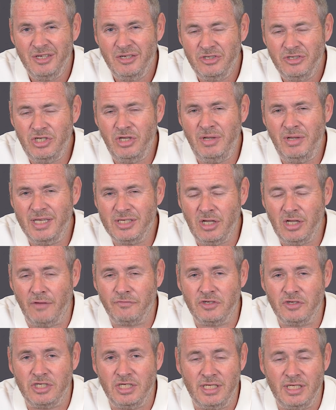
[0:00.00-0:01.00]
2 years
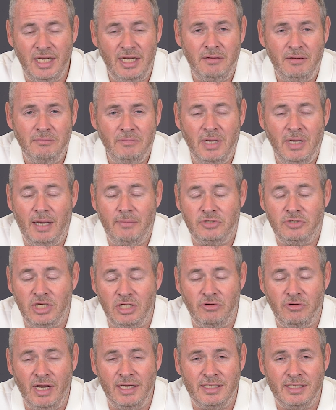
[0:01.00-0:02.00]
after she did it, she
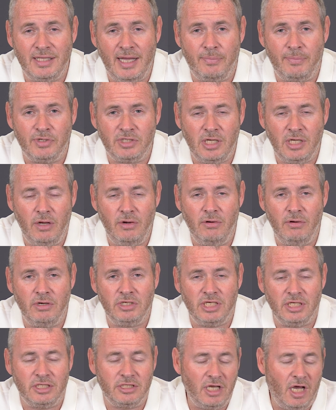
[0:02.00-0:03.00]
created that persona, and
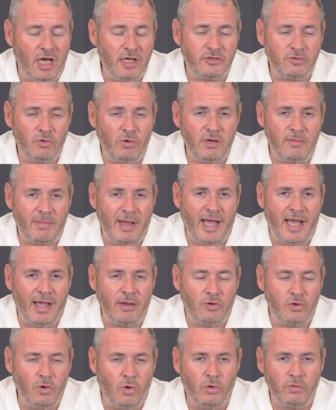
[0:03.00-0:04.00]
she started talking about how
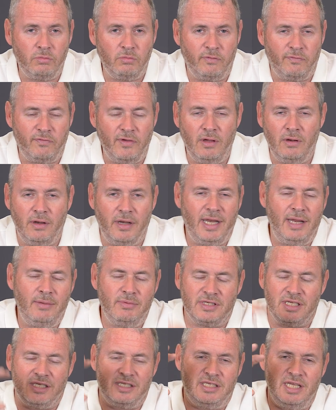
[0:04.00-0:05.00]
Gordon would feel, and he
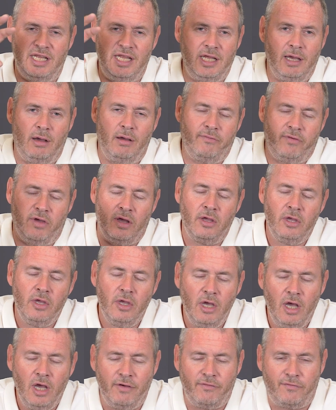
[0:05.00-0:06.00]
was a CEO
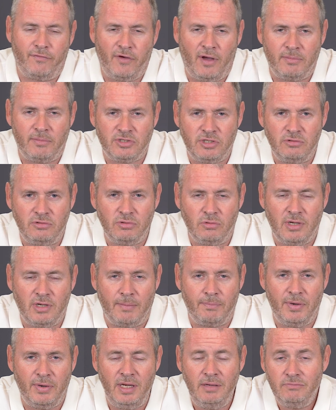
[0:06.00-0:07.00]
of a pharmaceutical
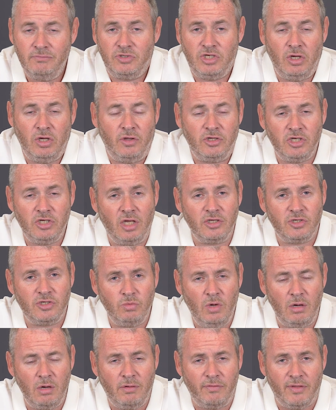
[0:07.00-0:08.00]
company. She got the chance to
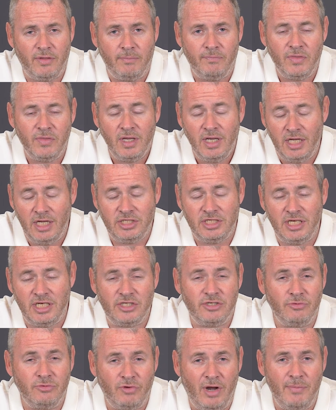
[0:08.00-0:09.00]
work with him, and she did
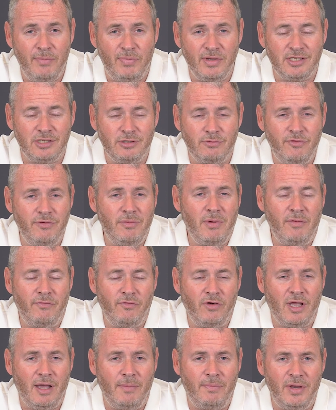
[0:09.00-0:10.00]
some great business with him
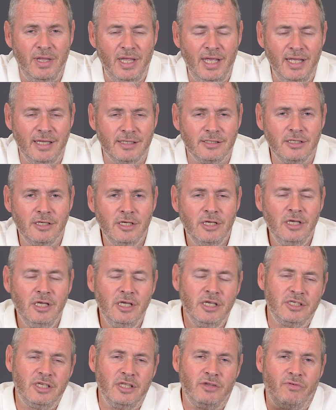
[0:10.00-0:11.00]
over a couple of years.
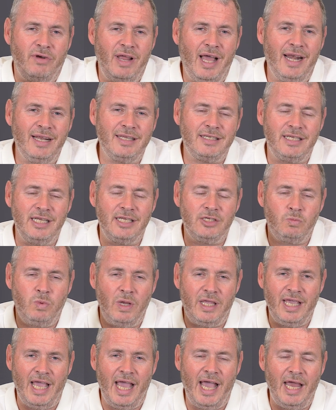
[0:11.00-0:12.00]
So the reality is, we
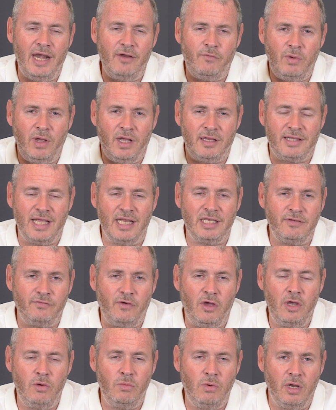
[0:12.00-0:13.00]
can, if we
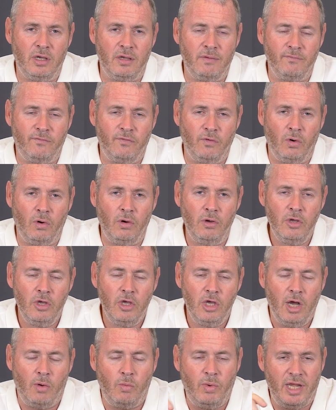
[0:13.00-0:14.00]
identify who we're looking for,
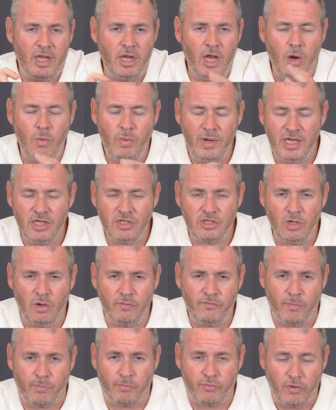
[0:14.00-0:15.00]
and we know we can
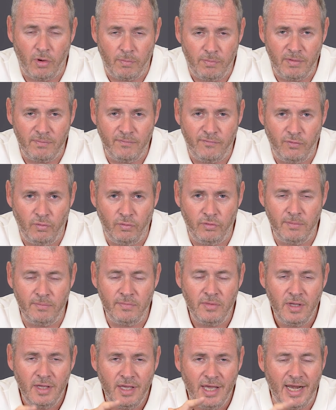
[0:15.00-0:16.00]
solve a problem for them
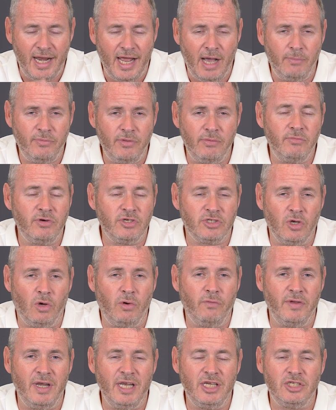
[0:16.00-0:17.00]
and help them
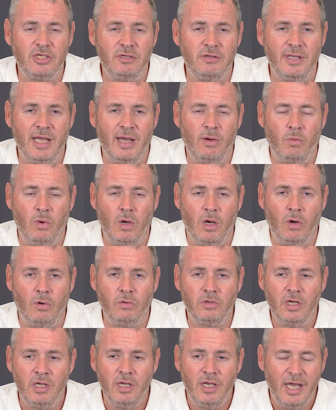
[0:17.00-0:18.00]
resolve an issue in their
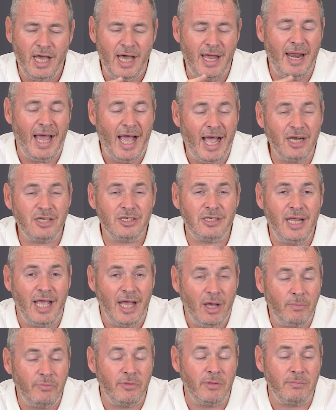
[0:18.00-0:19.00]
world, and actually
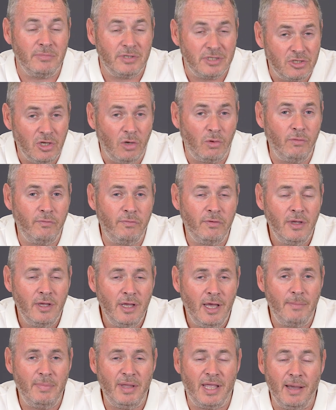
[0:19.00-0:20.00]
help them solve
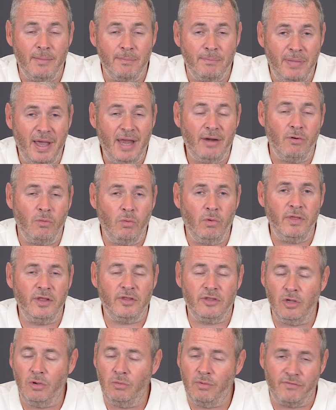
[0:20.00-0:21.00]
and become better at what they
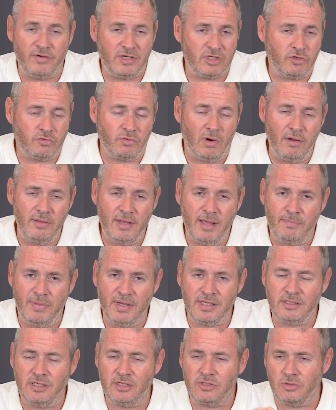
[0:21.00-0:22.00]
do, whether it's growing their
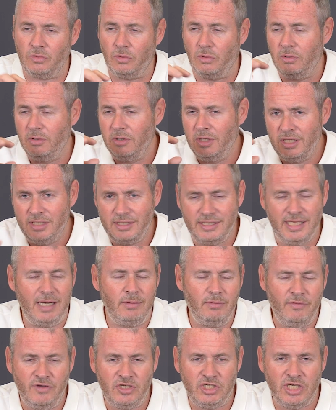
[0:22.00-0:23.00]
business or dealing
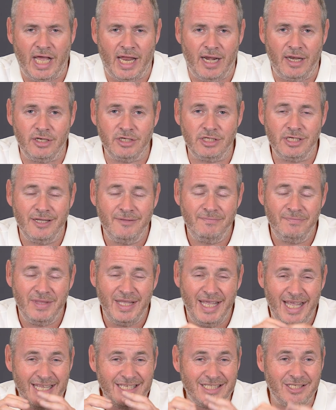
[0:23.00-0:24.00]
with a challenge,
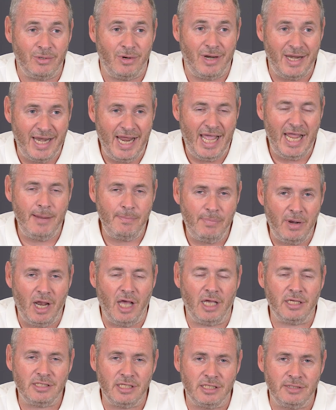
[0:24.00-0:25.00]
it's going to enable
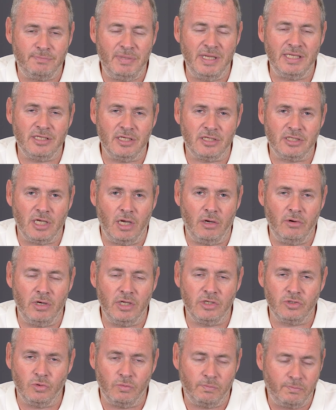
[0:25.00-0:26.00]
us as business
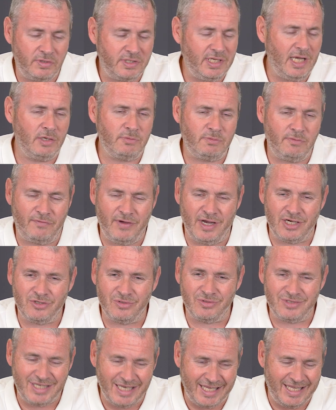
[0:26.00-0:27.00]
owners or sales
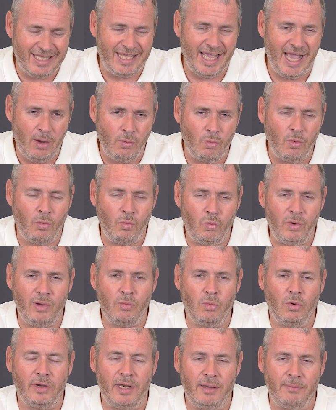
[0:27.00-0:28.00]
professionals to get what we
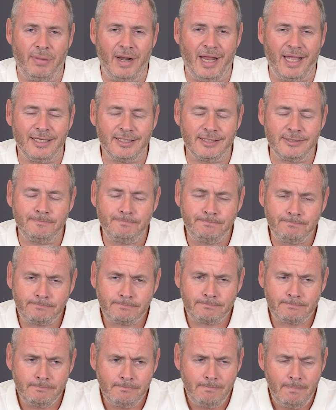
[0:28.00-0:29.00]
want in place.
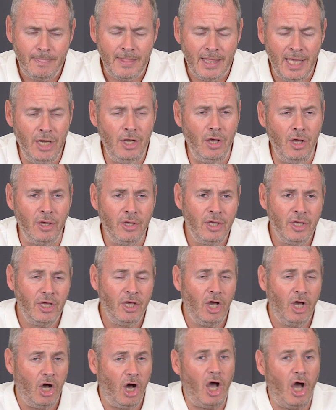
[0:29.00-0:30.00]
And look,
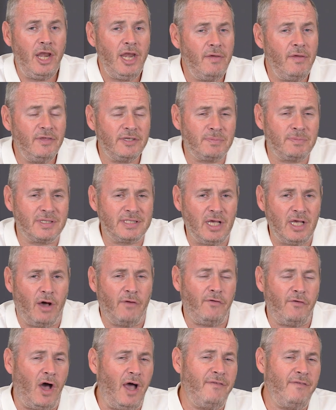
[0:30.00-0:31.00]
I know this
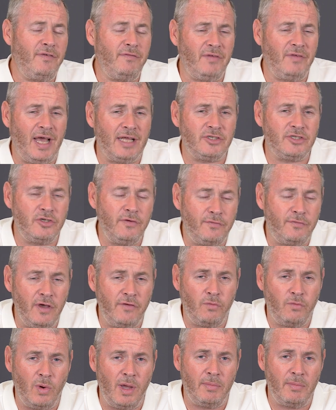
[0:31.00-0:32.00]
myself. I've even had to do
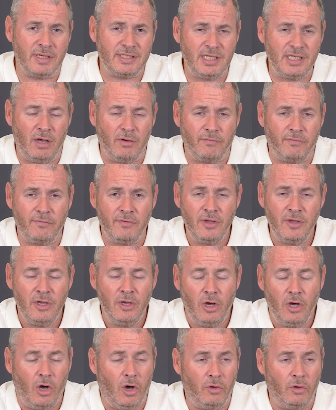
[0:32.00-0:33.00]
further work myself
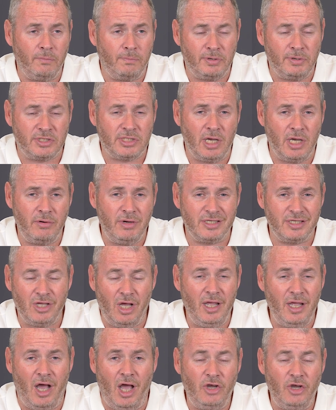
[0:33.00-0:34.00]
on personas.
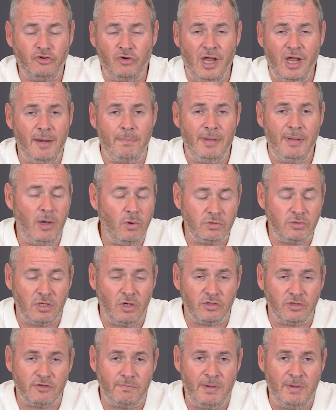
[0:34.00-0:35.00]
I try and appeal to
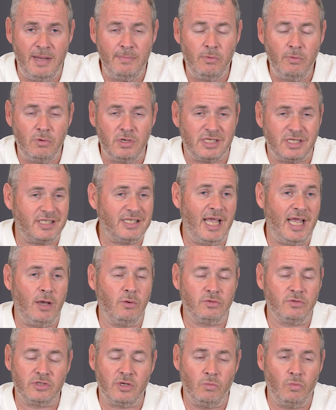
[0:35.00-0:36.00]
lots of people, because
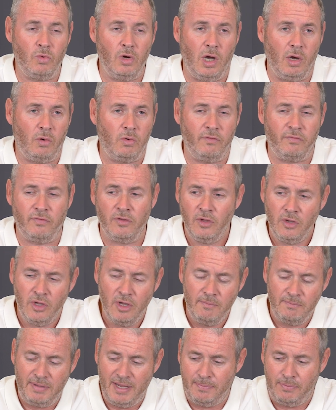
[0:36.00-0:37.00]
sales can work with
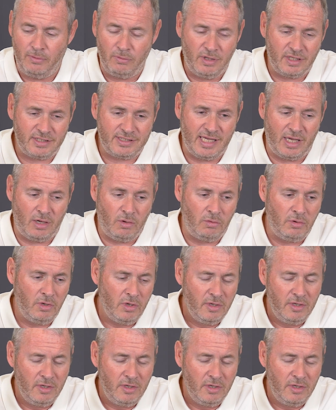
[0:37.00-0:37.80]
people that sell